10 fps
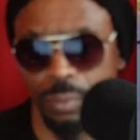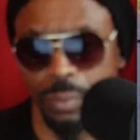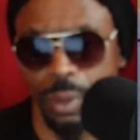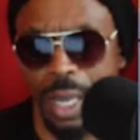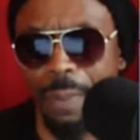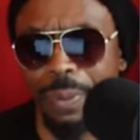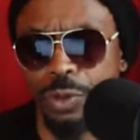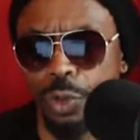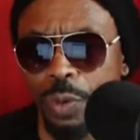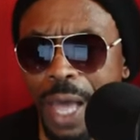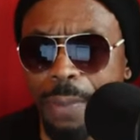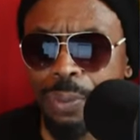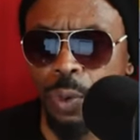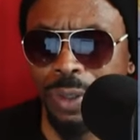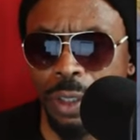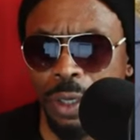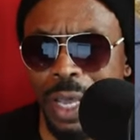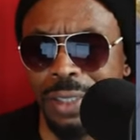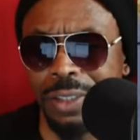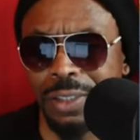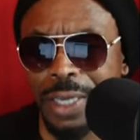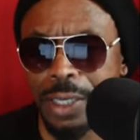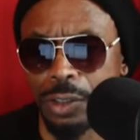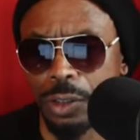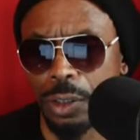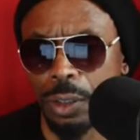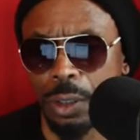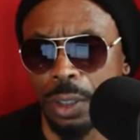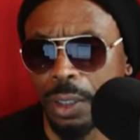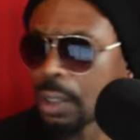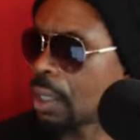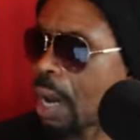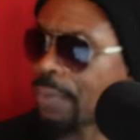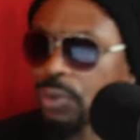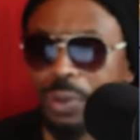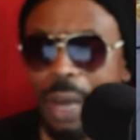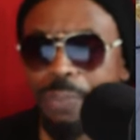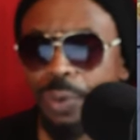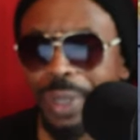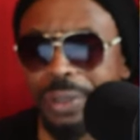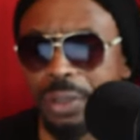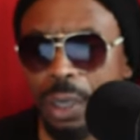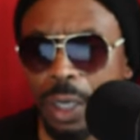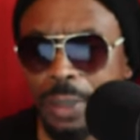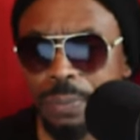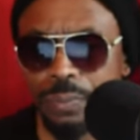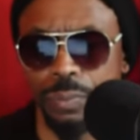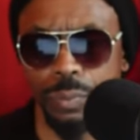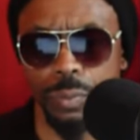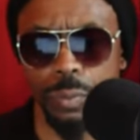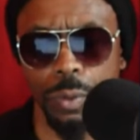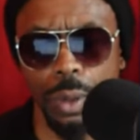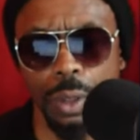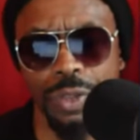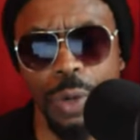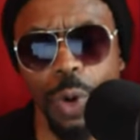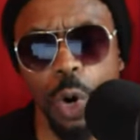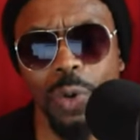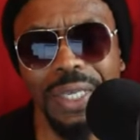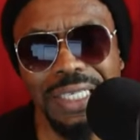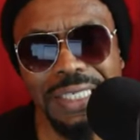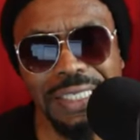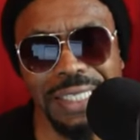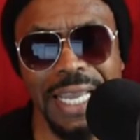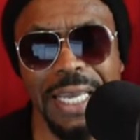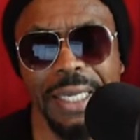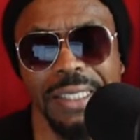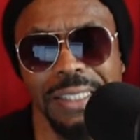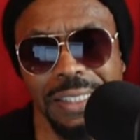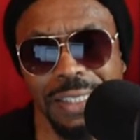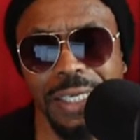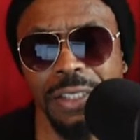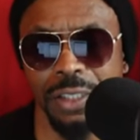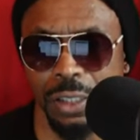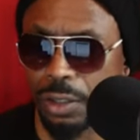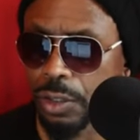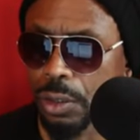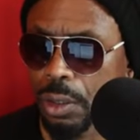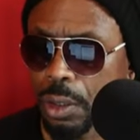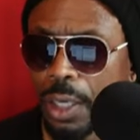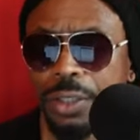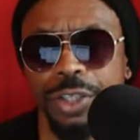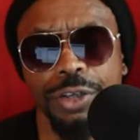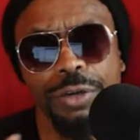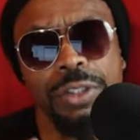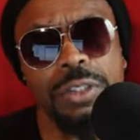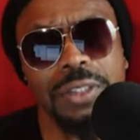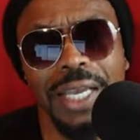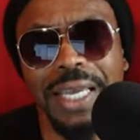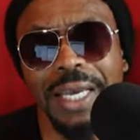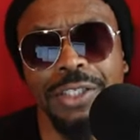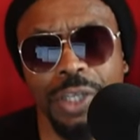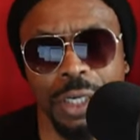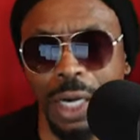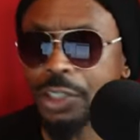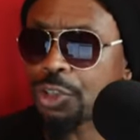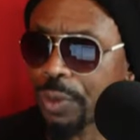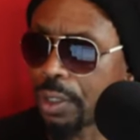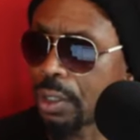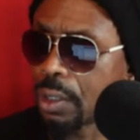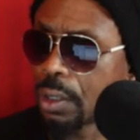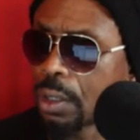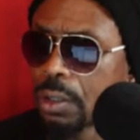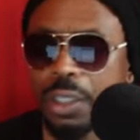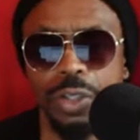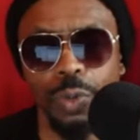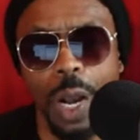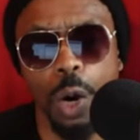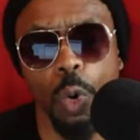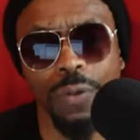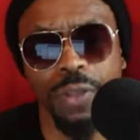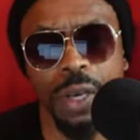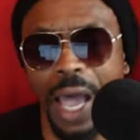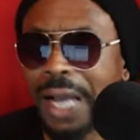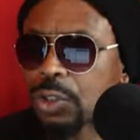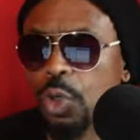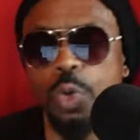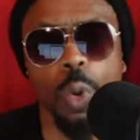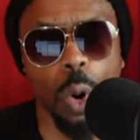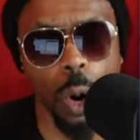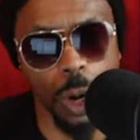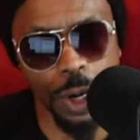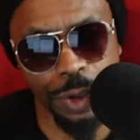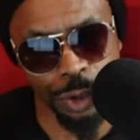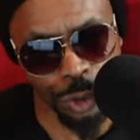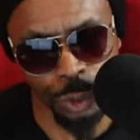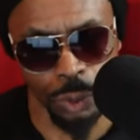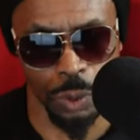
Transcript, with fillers: Now, up until that point, the United States, up until that point in time, there were only state citizens. So your state is your country. This is why I often ask, who are you?